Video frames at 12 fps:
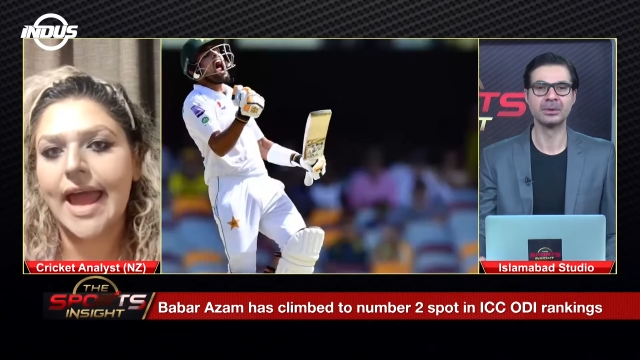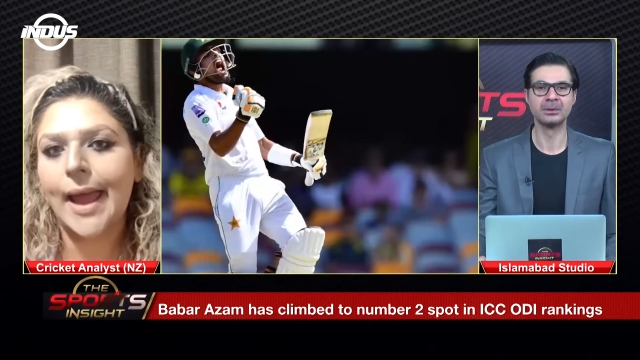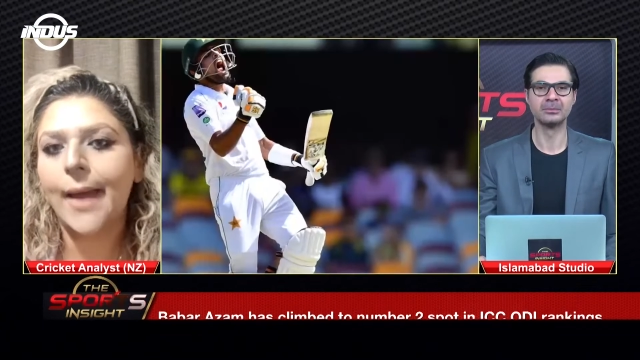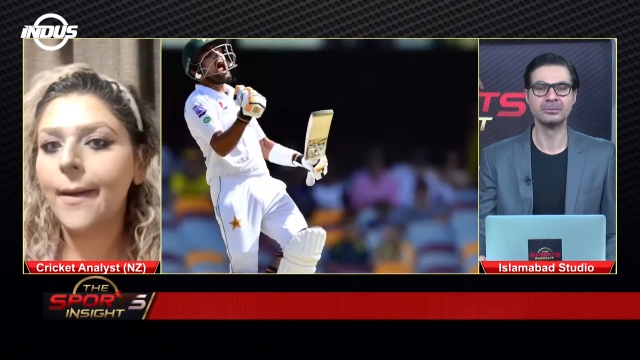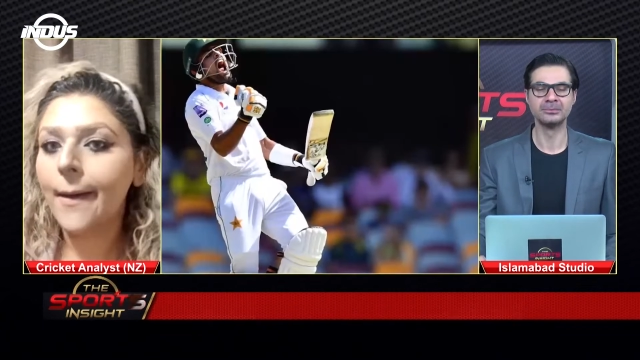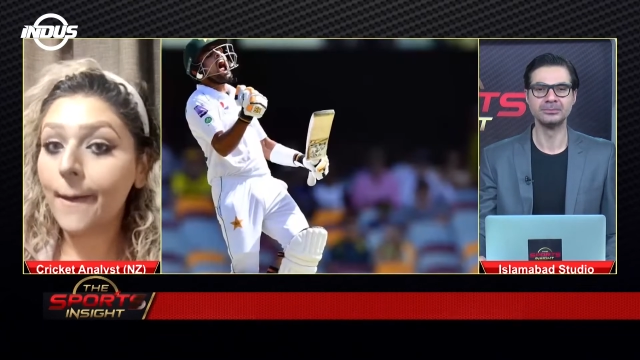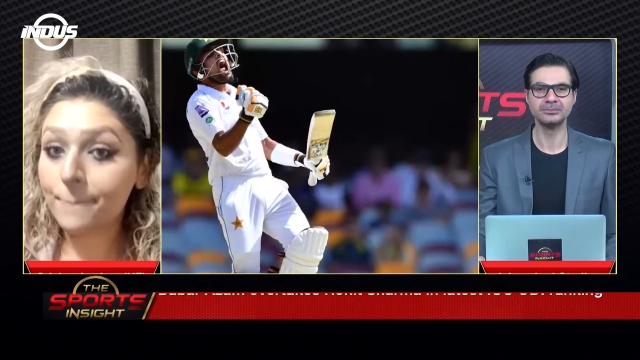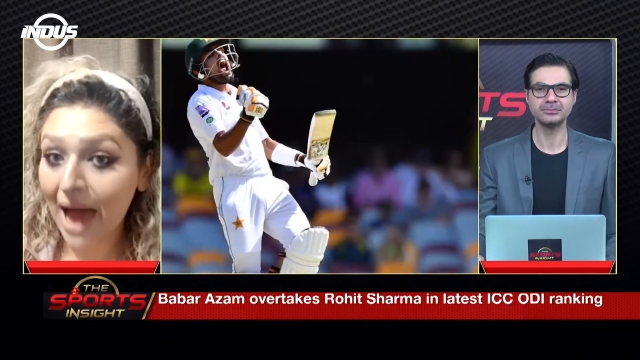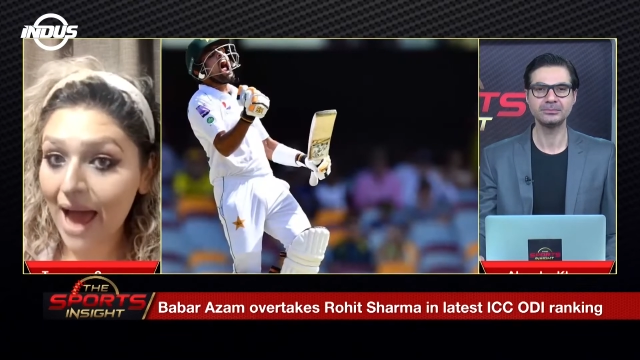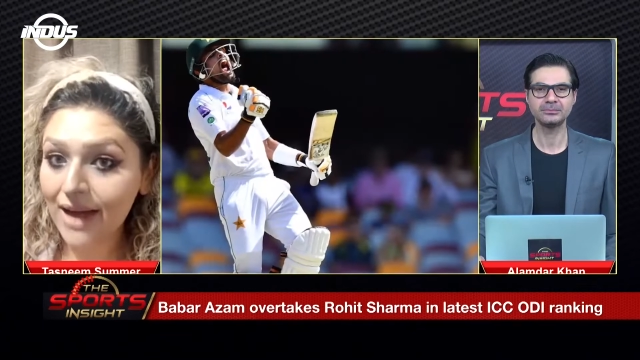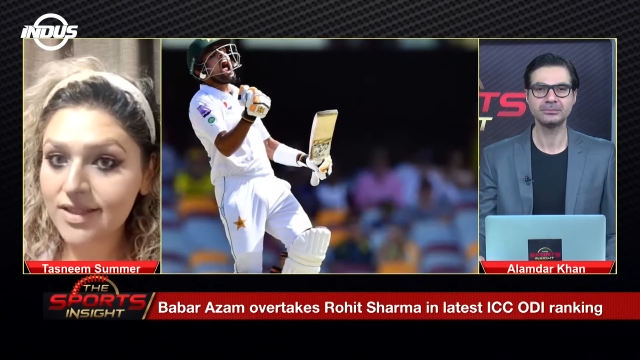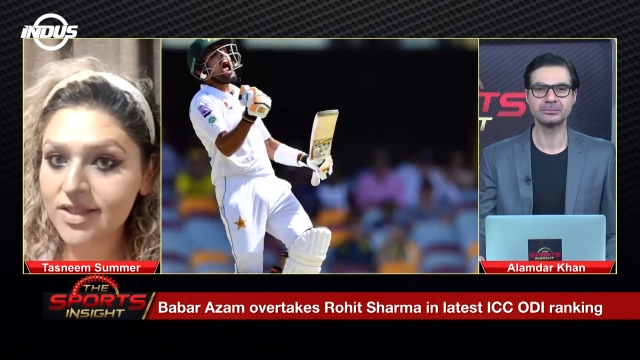Speaker 1: a
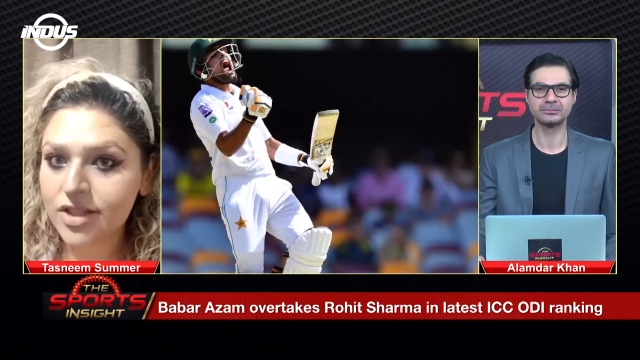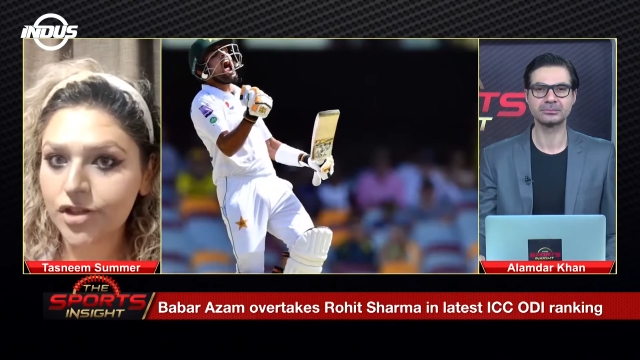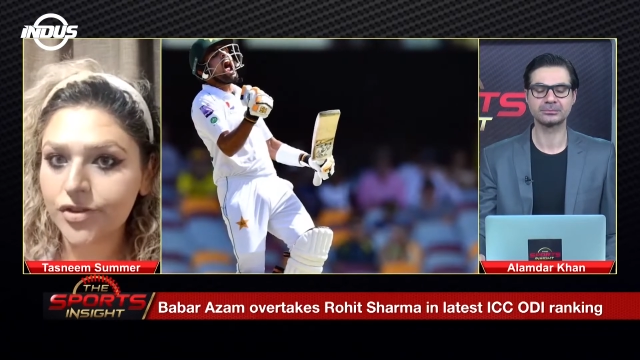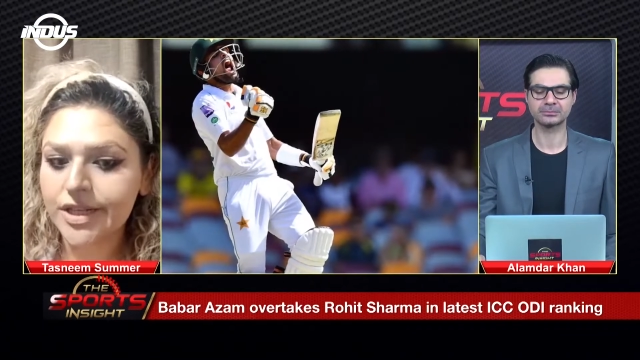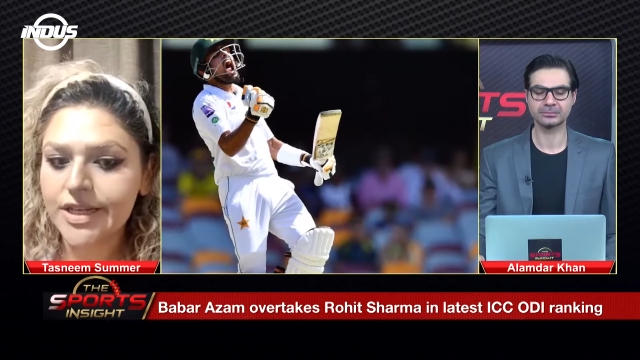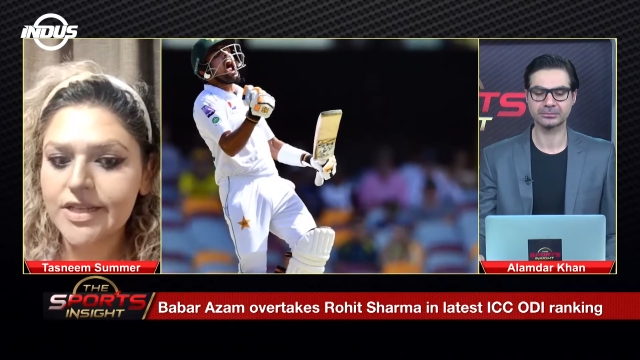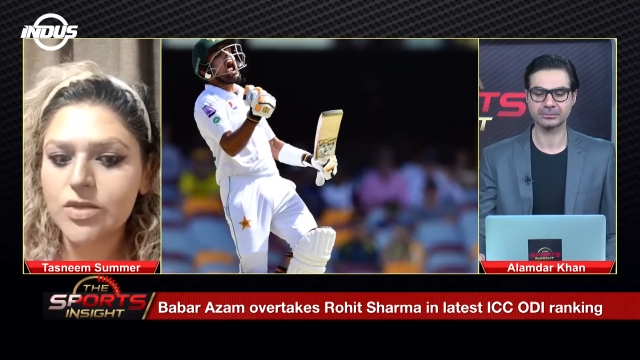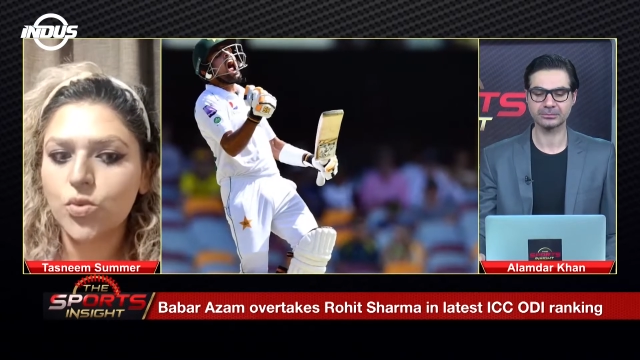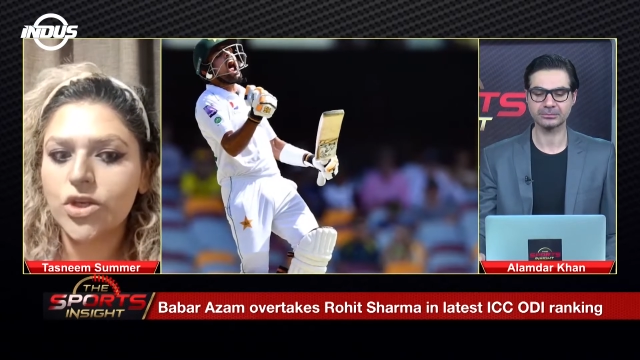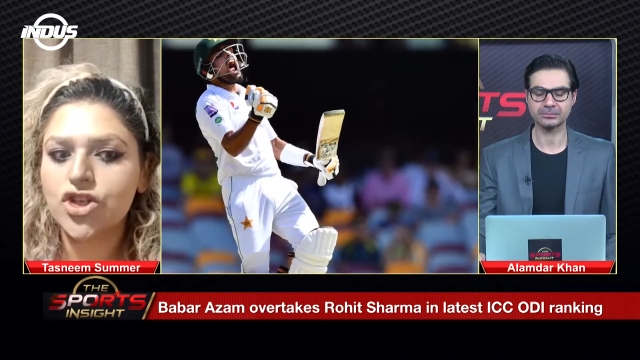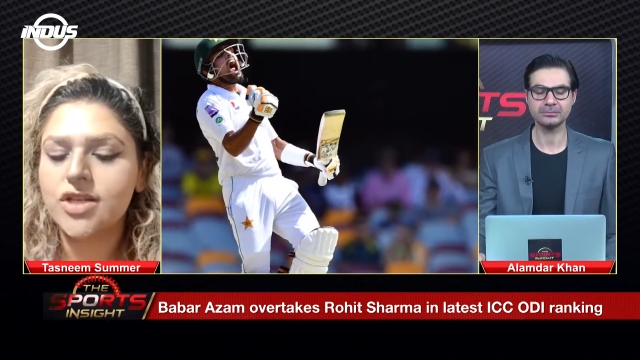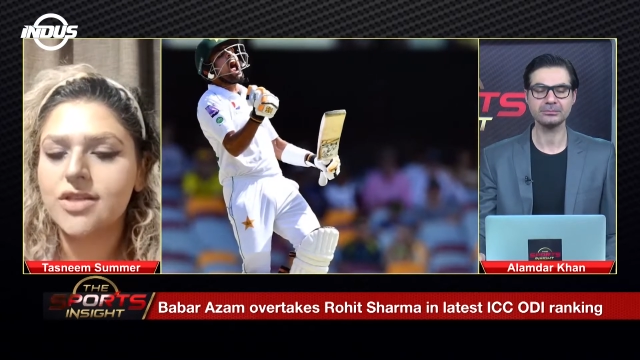packed series,
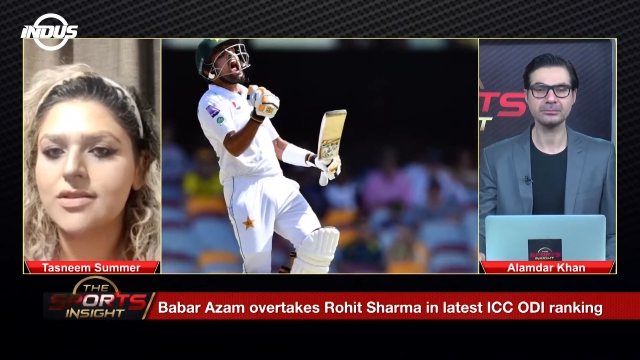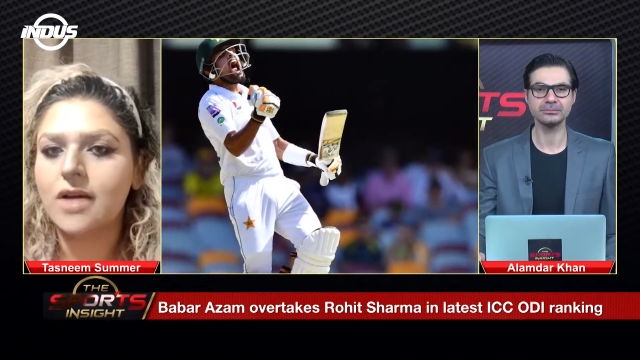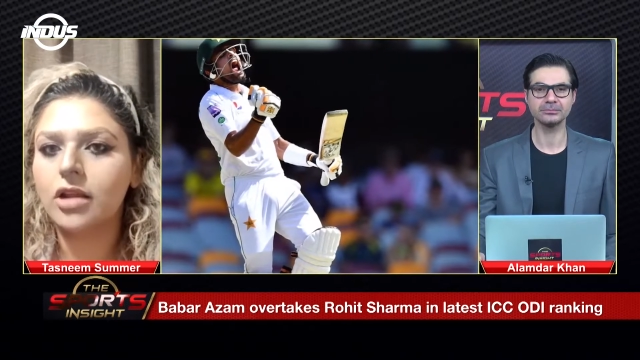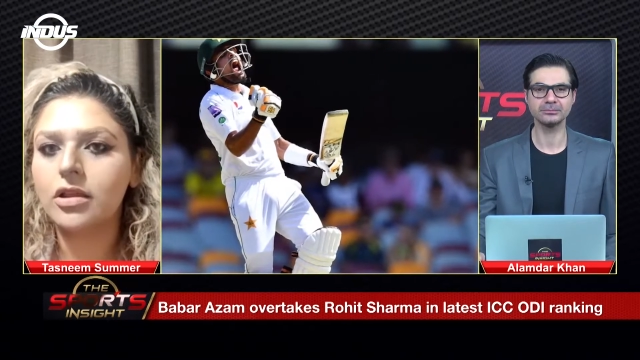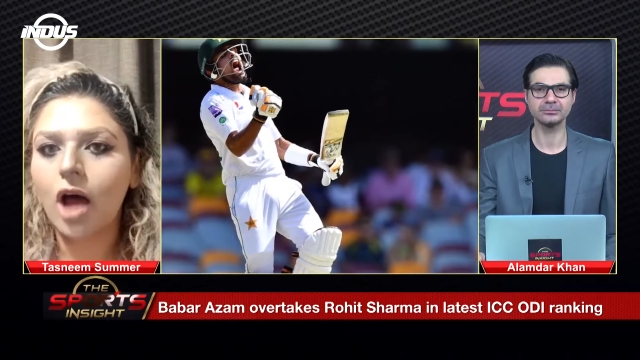which is a